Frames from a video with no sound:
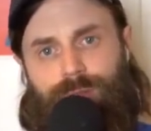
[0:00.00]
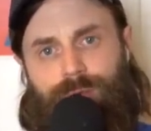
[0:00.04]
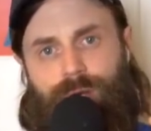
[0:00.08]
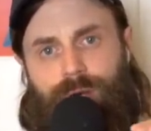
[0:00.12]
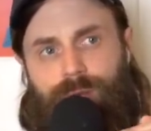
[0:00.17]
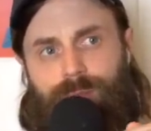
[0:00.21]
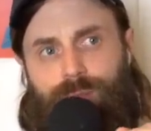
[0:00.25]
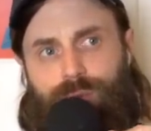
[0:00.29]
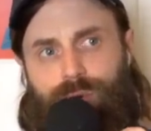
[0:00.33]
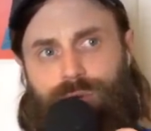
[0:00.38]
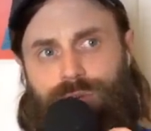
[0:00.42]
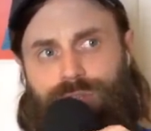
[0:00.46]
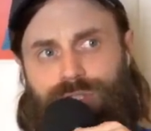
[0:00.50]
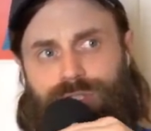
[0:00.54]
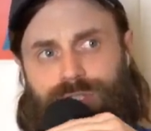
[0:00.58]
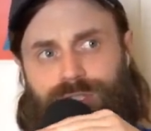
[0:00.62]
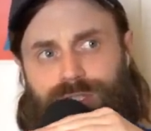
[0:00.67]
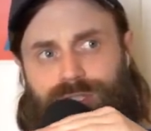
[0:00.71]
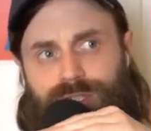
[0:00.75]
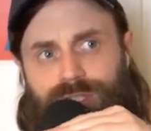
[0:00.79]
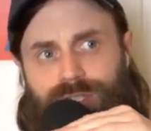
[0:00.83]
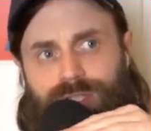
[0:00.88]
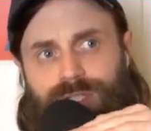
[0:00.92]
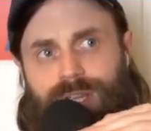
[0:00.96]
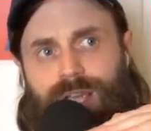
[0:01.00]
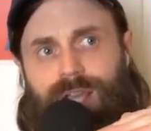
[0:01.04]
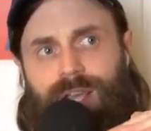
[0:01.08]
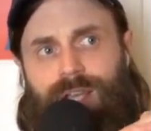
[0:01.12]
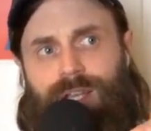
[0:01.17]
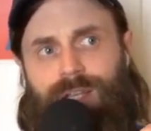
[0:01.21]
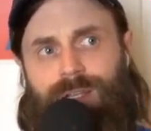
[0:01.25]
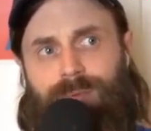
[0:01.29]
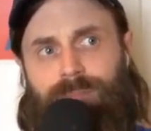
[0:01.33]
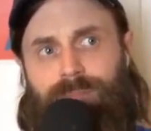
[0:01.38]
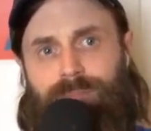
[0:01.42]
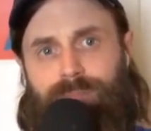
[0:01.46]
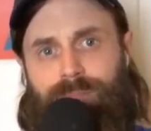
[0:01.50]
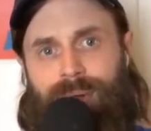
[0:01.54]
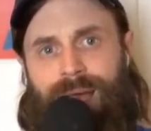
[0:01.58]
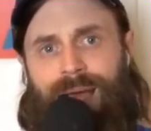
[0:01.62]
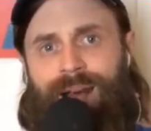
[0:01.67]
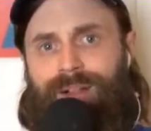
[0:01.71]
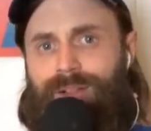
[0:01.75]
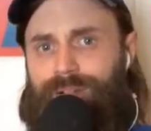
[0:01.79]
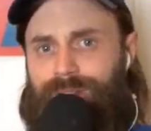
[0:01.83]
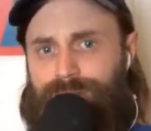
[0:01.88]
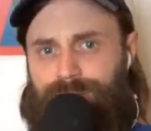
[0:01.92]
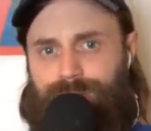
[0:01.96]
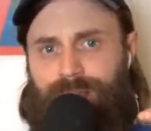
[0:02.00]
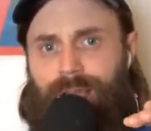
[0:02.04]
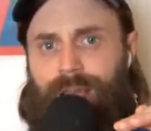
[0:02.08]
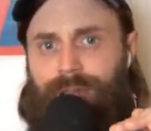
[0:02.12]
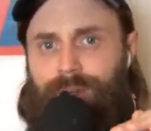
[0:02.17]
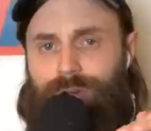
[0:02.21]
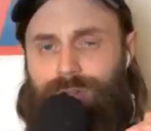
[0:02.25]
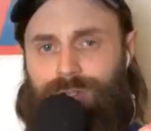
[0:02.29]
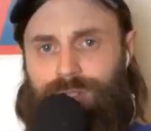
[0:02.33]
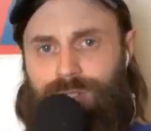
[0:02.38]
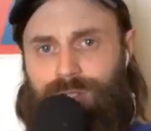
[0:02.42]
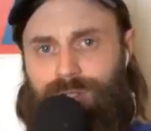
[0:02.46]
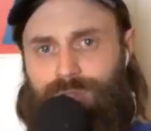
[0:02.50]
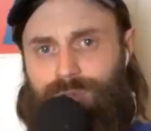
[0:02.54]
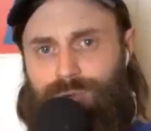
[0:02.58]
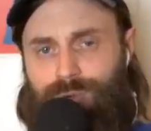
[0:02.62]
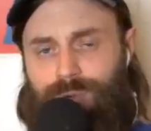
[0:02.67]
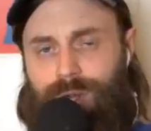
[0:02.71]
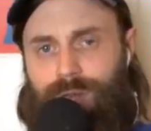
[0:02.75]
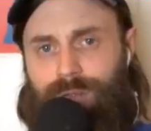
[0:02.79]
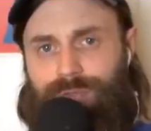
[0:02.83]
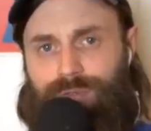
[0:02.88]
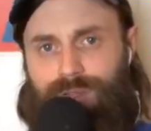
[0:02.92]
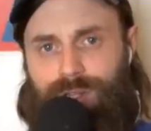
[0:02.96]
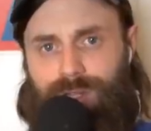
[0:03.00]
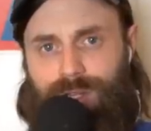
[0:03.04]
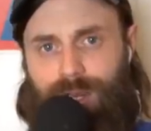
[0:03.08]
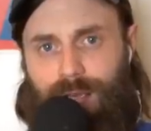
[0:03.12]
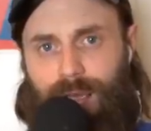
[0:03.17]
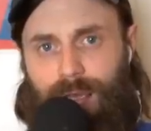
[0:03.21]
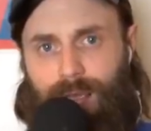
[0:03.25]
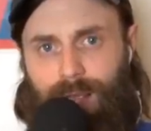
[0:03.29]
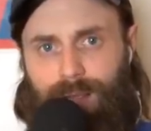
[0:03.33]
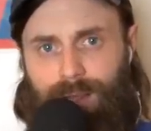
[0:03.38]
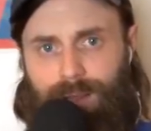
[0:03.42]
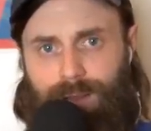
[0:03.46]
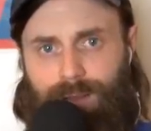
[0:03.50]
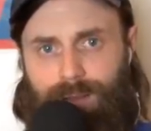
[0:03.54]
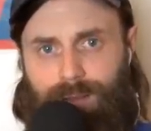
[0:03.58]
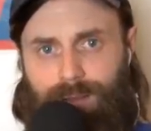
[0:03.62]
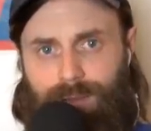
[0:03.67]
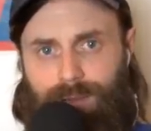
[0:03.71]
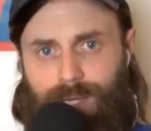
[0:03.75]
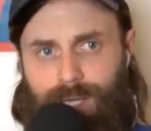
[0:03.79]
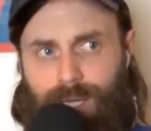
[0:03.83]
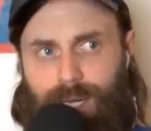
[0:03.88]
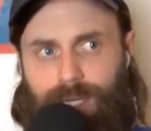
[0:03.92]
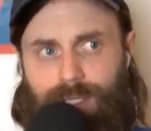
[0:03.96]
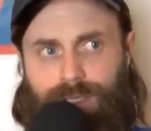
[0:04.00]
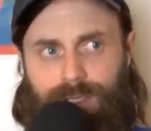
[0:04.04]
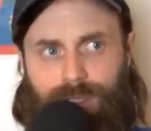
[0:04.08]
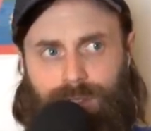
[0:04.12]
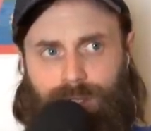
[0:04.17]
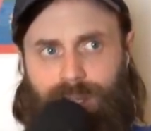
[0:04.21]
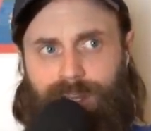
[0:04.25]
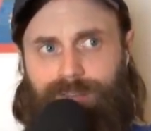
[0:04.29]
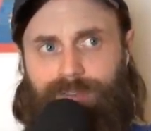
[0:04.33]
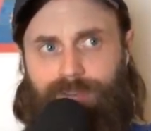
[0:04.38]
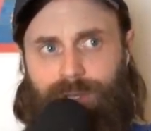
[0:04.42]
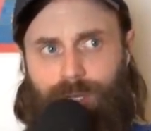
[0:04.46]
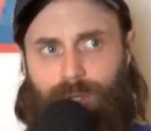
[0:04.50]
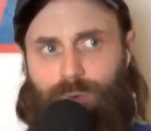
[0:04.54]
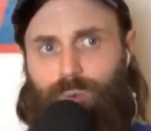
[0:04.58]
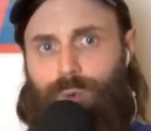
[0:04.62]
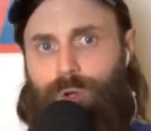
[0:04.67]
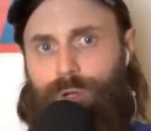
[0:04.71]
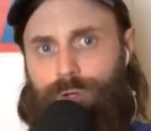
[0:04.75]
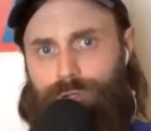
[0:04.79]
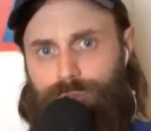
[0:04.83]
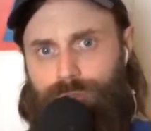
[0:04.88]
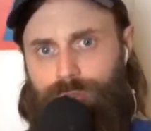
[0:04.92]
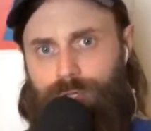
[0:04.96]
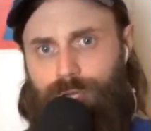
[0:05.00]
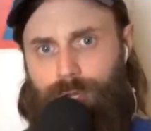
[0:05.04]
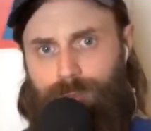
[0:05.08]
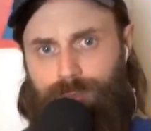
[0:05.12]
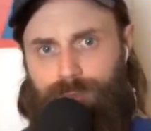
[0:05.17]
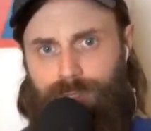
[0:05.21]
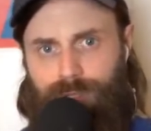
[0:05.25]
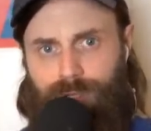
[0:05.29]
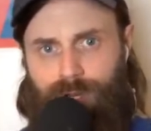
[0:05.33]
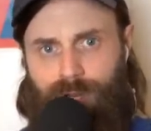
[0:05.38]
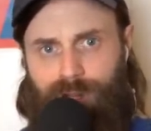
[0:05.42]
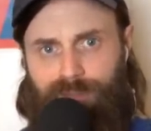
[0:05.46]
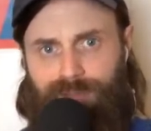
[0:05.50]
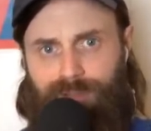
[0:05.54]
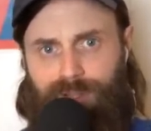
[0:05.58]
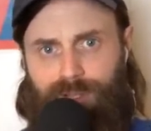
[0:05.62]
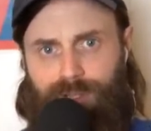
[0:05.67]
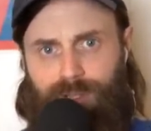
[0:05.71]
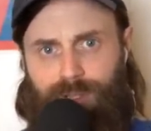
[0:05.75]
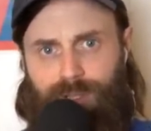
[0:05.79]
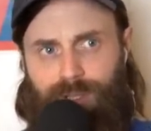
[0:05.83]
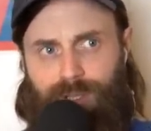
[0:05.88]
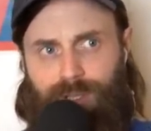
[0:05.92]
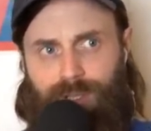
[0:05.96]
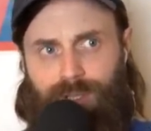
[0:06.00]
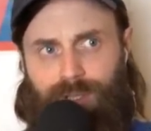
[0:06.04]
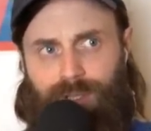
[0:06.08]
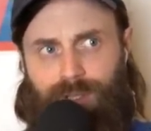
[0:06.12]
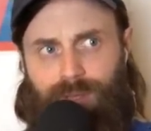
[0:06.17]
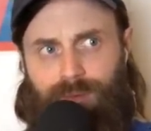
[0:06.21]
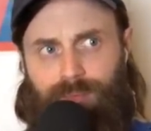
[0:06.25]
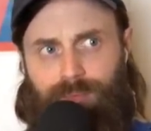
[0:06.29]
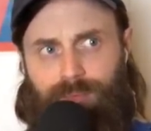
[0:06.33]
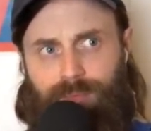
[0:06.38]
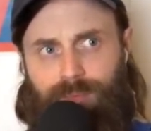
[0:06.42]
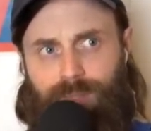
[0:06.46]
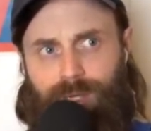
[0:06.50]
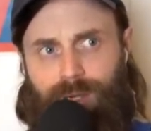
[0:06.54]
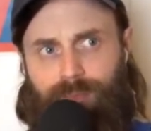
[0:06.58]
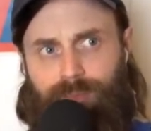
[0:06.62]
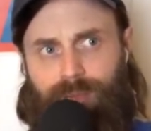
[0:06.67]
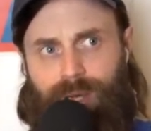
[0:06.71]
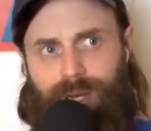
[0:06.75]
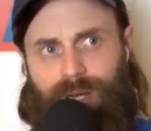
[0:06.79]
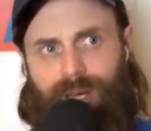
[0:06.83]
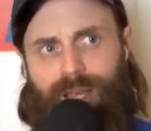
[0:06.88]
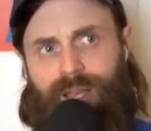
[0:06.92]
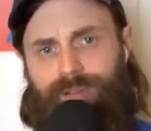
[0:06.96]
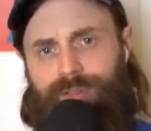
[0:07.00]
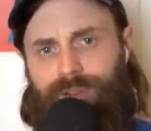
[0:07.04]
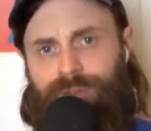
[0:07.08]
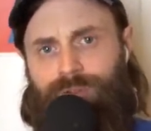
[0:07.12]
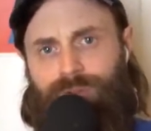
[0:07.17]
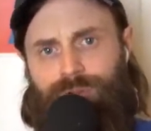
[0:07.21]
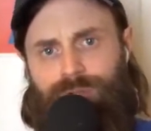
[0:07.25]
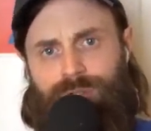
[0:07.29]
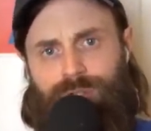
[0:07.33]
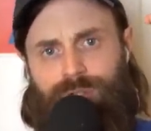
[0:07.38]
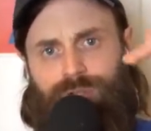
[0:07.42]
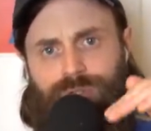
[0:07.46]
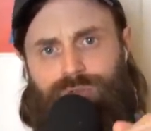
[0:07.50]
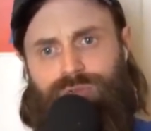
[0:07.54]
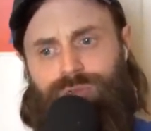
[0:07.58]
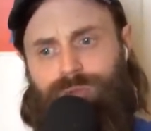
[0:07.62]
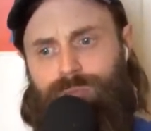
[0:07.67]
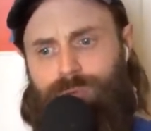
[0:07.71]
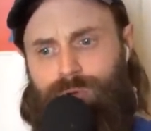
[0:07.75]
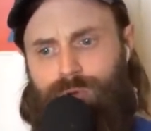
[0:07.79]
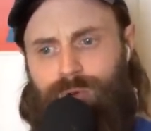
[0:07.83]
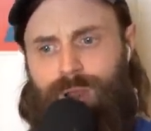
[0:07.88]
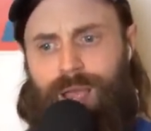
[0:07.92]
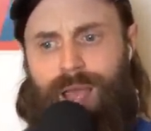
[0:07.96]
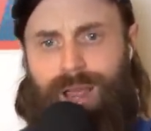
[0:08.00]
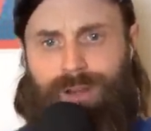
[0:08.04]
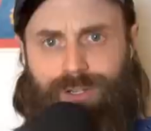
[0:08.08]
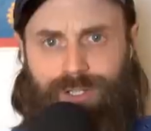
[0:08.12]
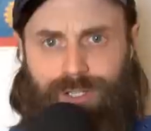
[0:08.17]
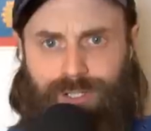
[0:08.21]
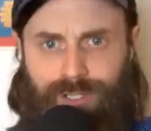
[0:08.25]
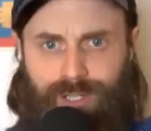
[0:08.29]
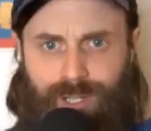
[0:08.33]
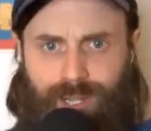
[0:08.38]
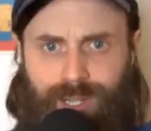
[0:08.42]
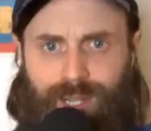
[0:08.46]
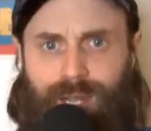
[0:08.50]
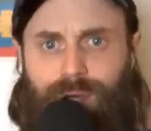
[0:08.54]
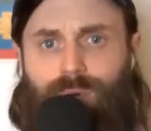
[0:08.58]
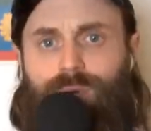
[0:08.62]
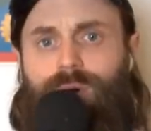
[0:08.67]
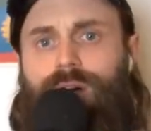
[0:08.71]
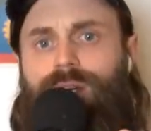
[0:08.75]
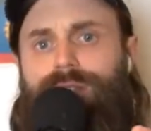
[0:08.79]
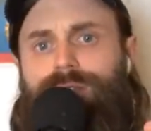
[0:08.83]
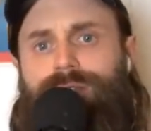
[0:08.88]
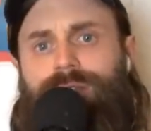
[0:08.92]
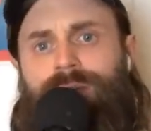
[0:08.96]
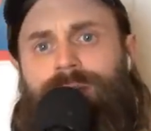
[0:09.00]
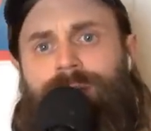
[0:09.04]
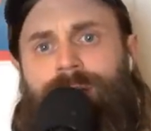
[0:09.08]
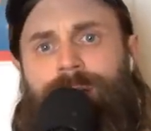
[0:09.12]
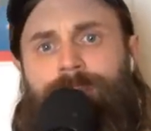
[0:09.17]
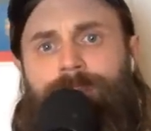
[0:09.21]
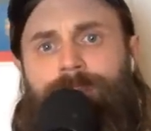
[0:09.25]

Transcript: a more sustained balance energy throughout the day. And I still have like one or two cups of coffee, but I'm not having those extreme crashes like I was.